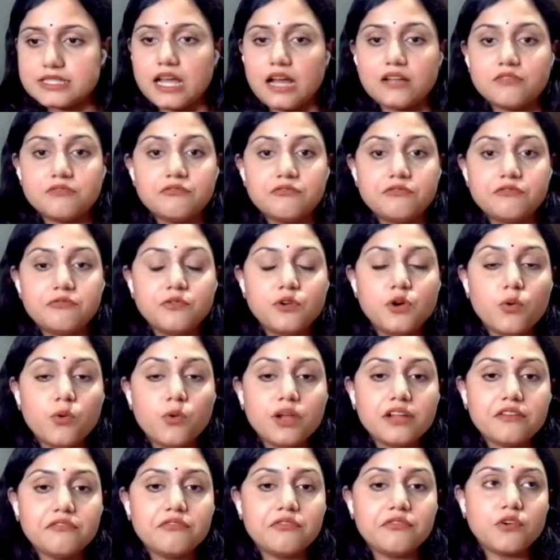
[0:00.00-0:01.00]
Yeah,
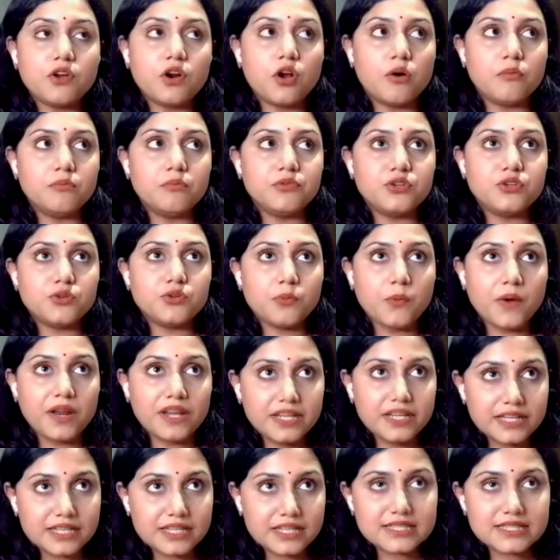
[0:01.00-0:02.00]
going from
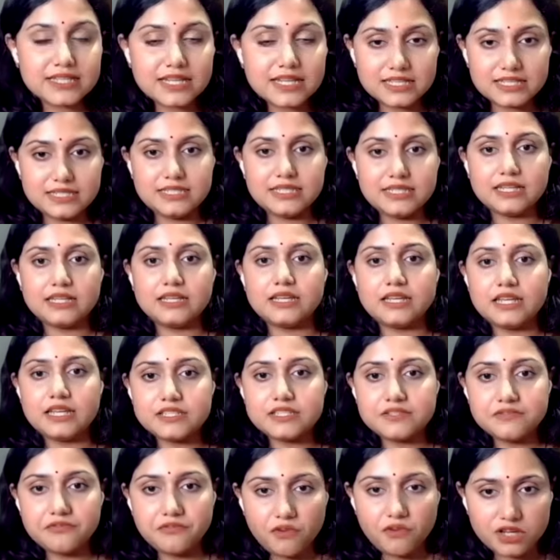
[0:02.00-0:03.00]
26
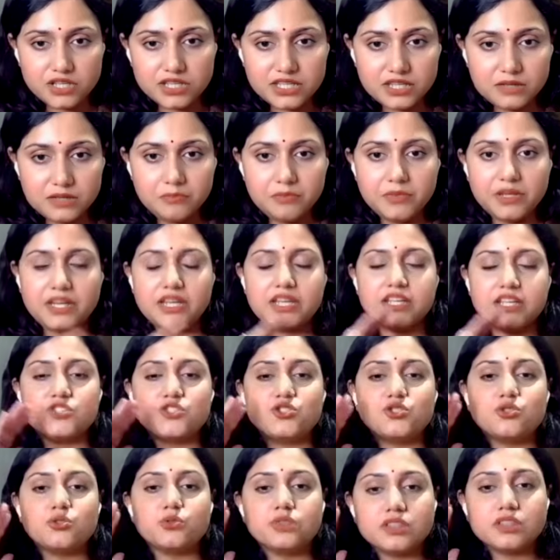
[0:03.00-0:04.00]
degrees, 40
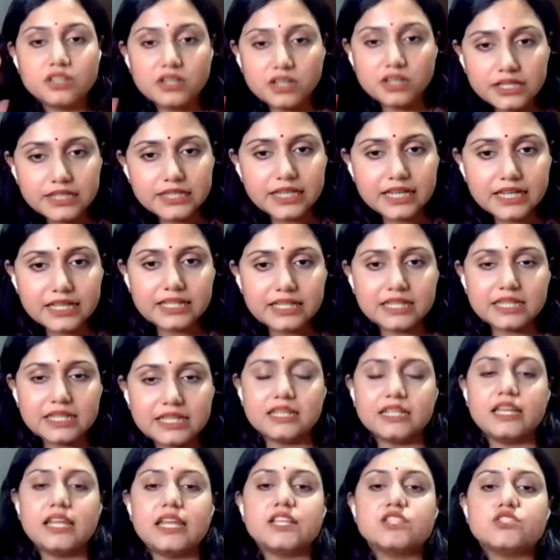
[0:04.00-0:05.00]
minutes to 30
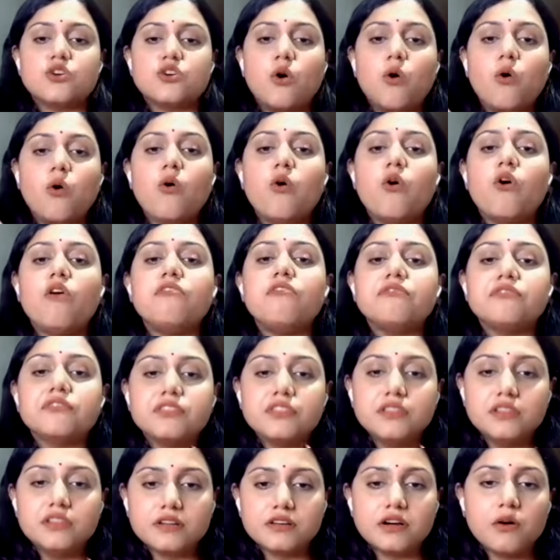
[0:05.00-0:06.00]
degrees of
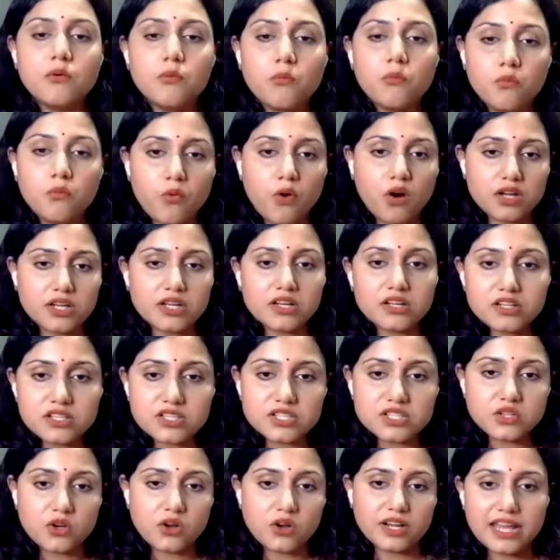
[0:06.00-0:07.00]
the water
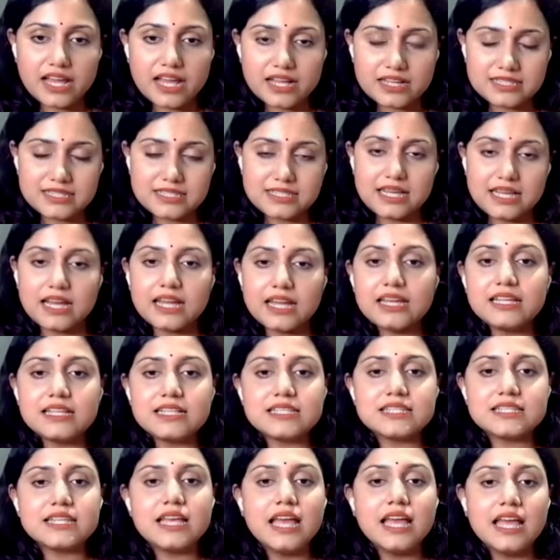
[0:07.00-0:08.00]
zodiac
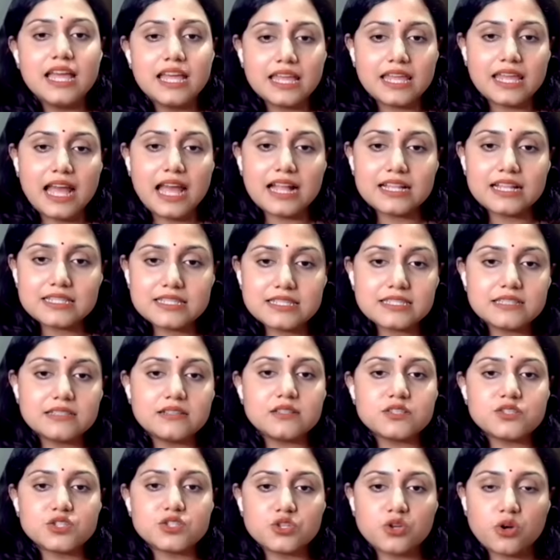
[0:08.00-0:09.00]
signs,
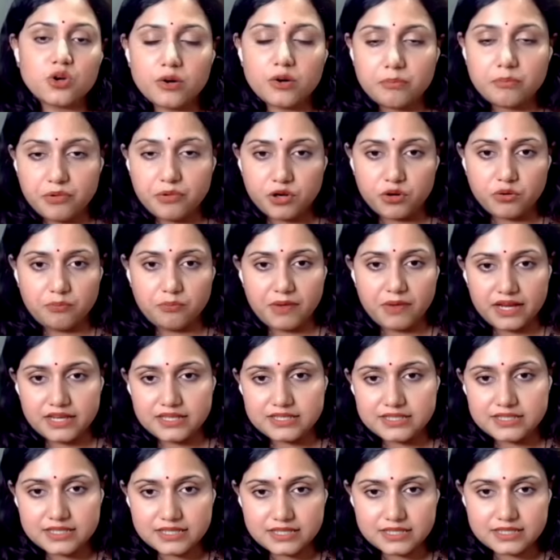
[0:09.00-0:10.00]
Cancer, Scorpio,
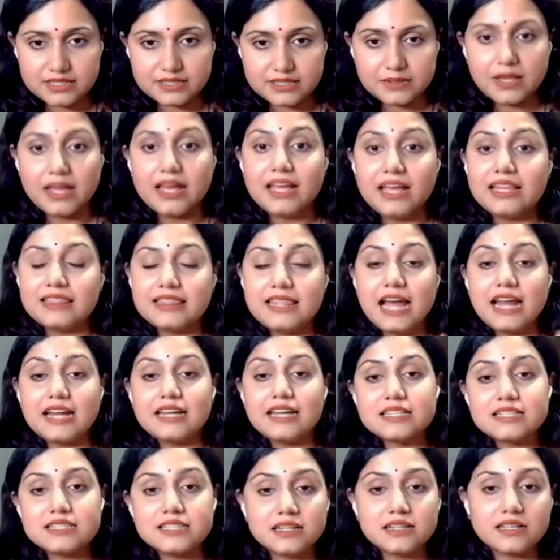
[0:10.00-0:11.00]
Pisces.
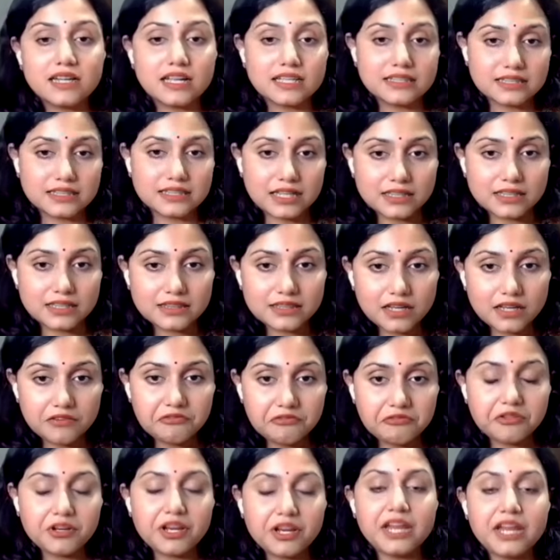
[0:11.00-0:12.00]
That is the Gantanta
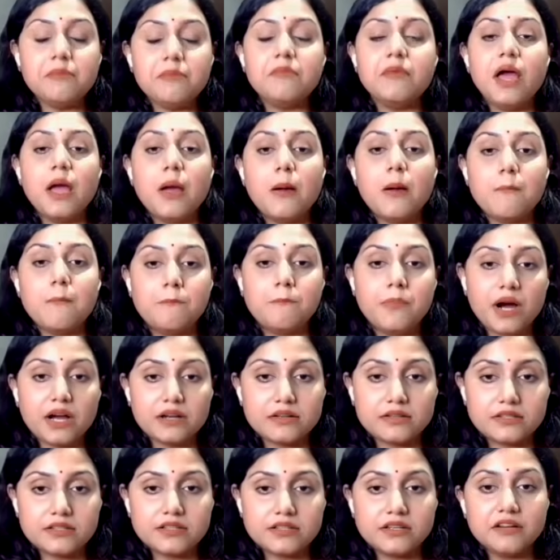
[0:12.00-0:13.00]
frame.
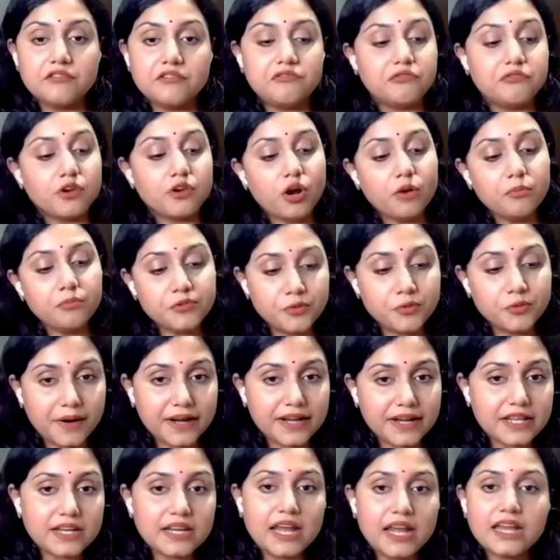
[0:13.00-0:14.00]
But from
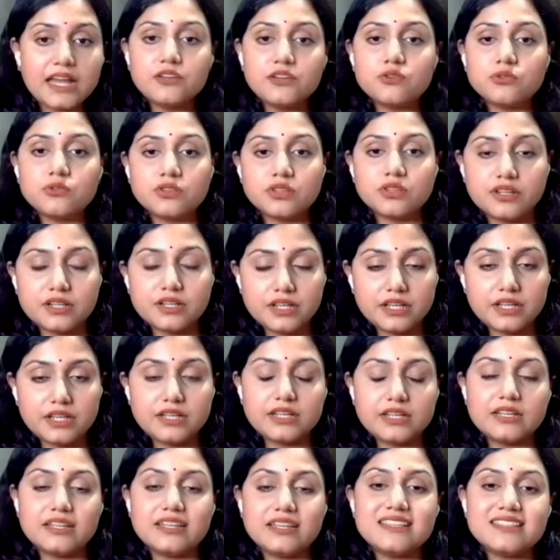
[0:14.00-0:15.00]
29 to 30
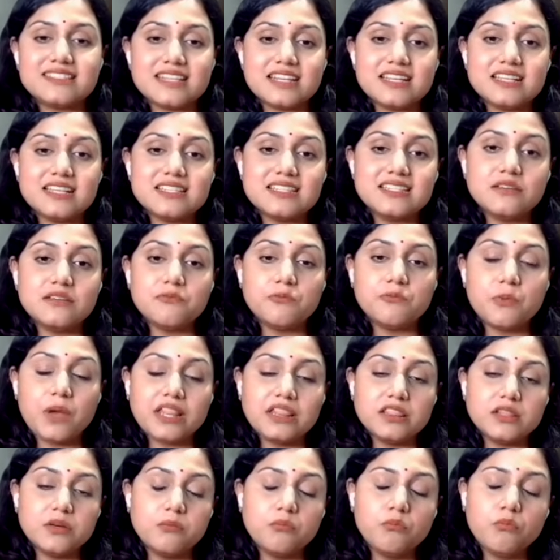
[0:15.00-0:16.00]
degrees is
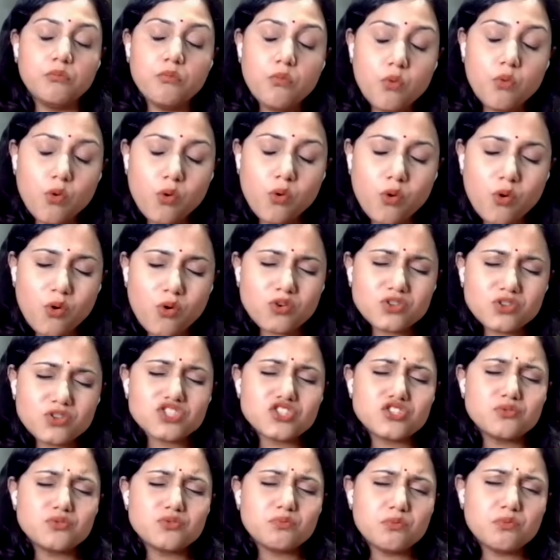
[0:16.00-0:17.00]
when the
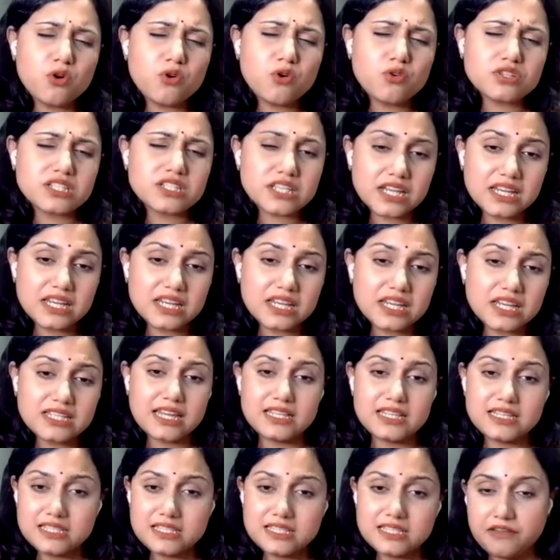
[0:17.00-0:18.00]
most
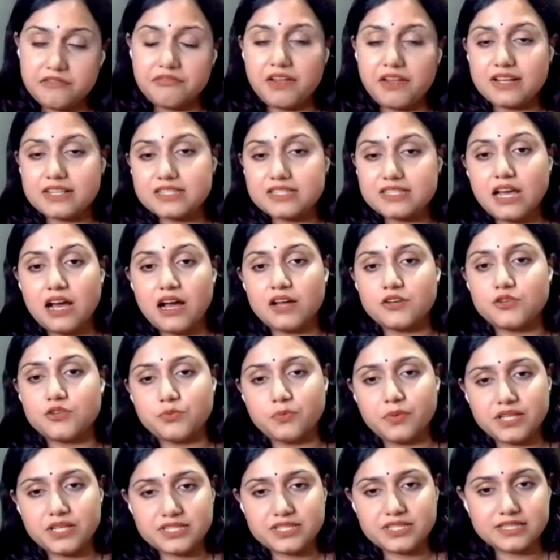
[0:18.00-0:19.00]
intense effects are
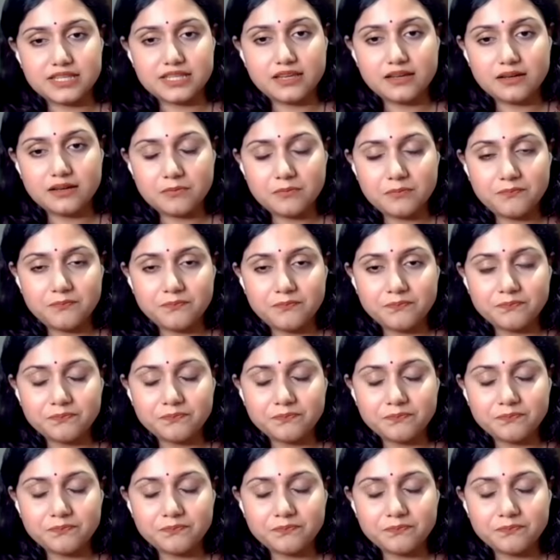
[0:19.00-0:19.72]
to be seen.